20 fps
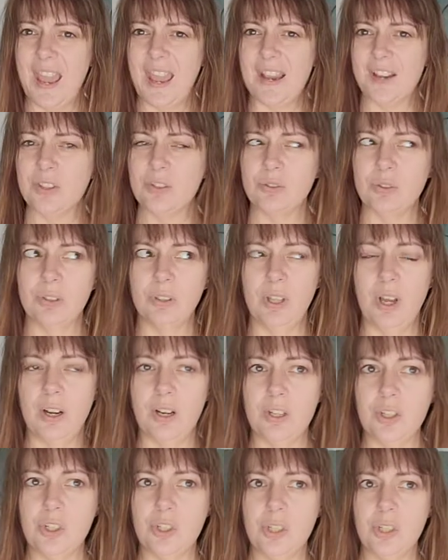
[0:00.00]
extra
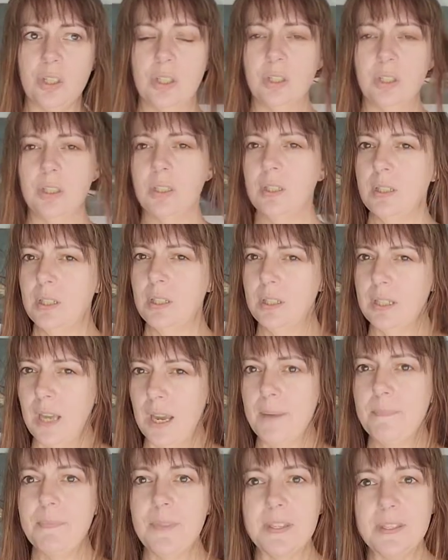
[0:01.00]
large yeah,
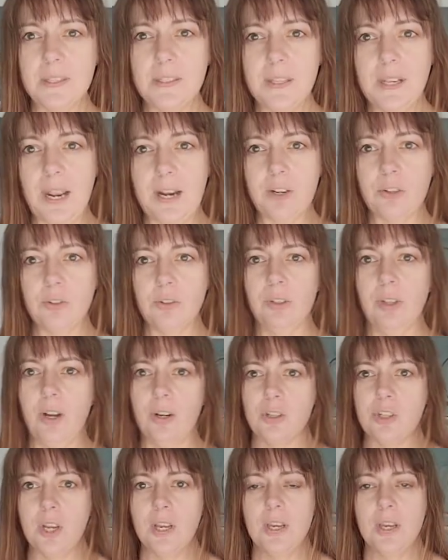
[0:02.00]
this is an extra
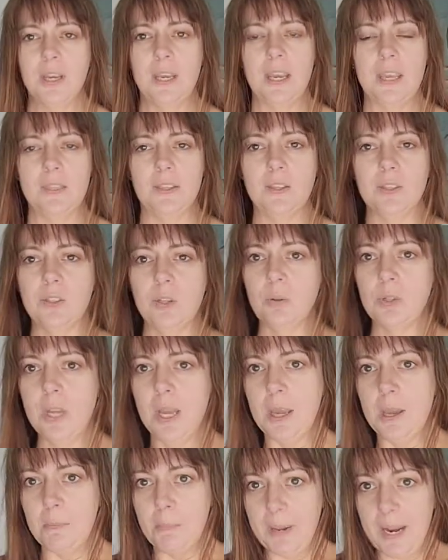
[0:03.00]
large in the suit.
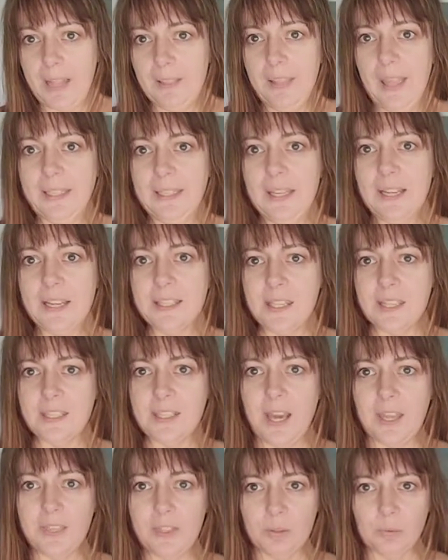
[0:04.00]
But I like it because it's
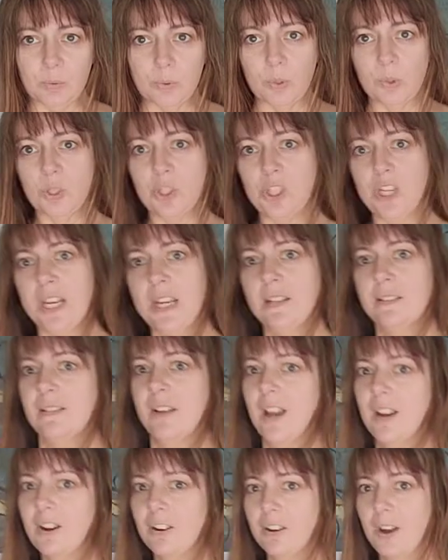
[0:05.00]
got the ruching
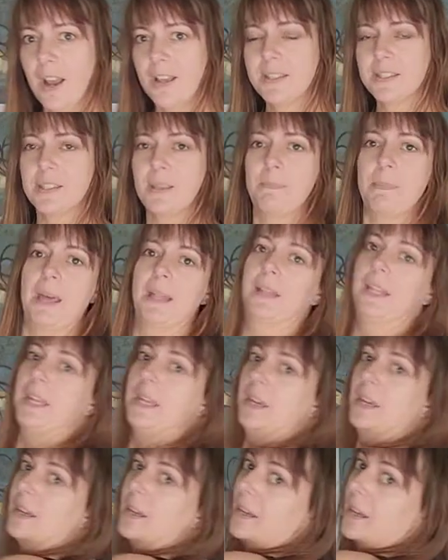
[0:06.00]
across the
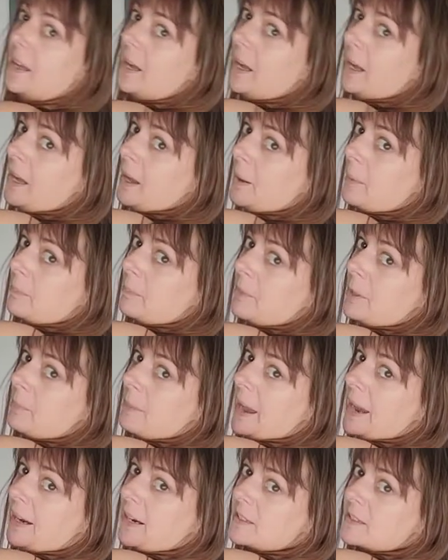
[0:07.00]
belly. Um, the
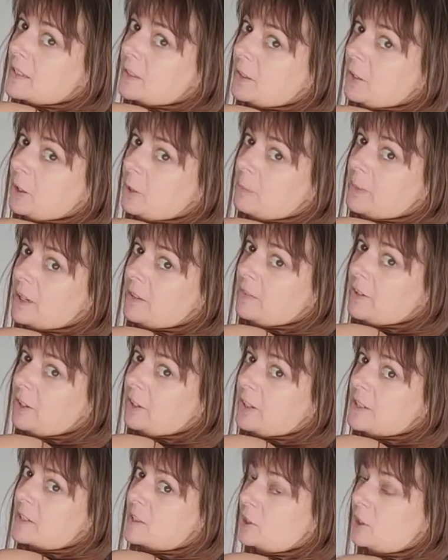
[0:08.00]
back is a little bit of a
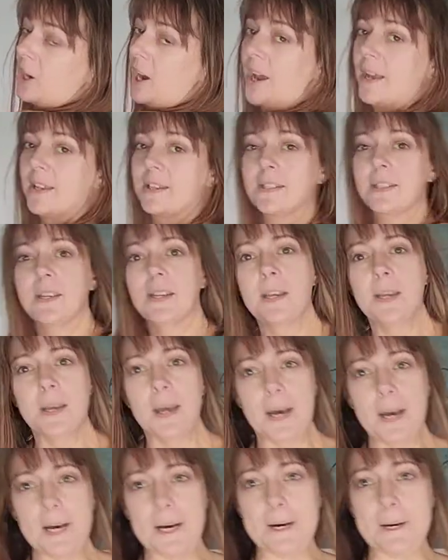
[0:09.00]
crisscross,
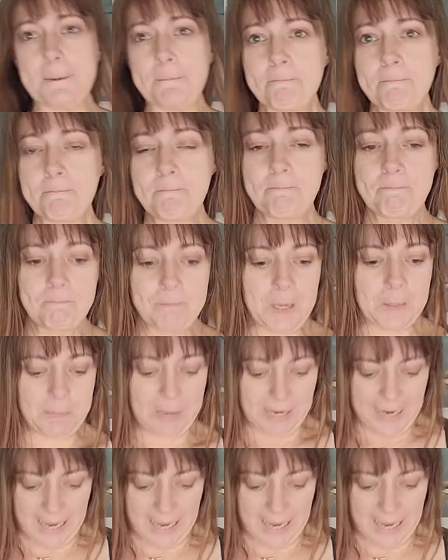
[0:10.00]
um, but